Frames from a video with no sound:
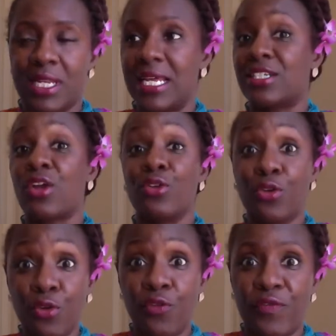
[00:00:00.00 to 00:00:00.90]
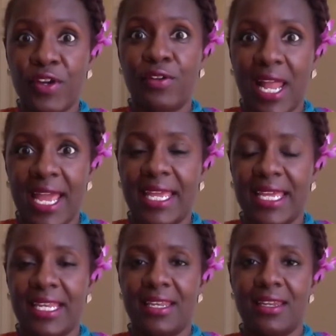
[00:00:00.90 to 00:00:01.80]
unless you feel like
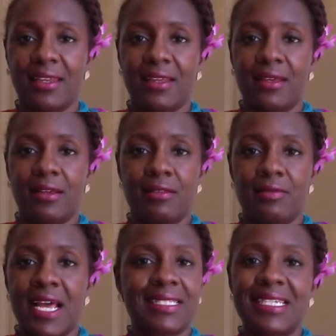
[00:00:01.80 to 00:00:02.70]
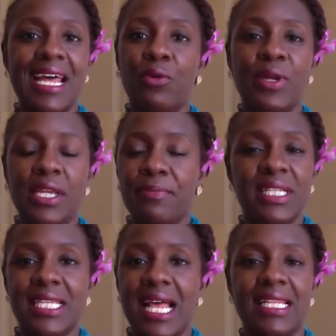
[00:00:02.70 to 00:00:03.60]
it. That's not a we
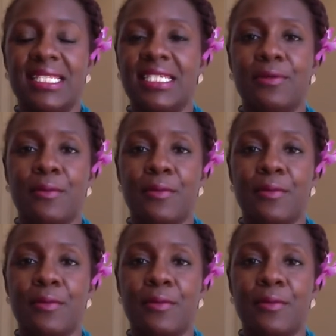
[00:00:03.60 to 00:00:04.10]
mentality.